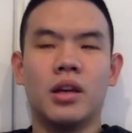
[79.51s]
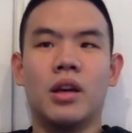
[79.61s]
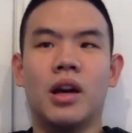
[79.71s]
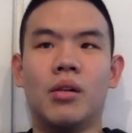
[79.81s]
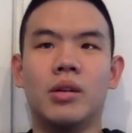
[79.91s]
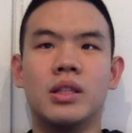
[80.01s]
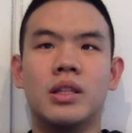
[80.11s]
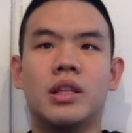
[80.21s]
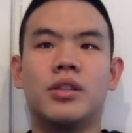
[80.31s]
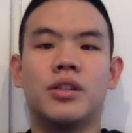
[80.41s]
I was
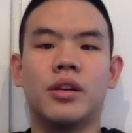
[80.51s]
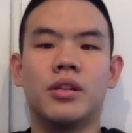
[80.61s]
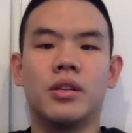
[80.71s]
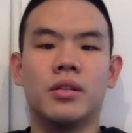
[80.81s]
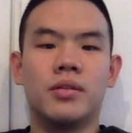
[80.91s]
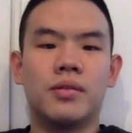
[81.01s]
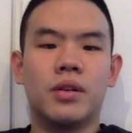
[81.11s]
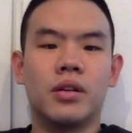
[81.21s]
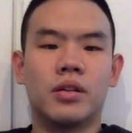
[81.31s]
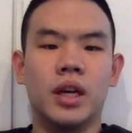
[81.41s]
in charge of
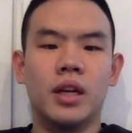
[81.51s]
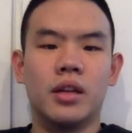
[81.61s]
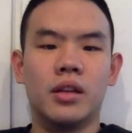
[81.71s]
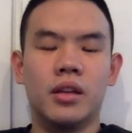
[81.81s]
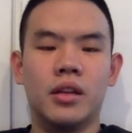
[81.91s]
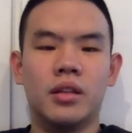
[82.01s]
creating the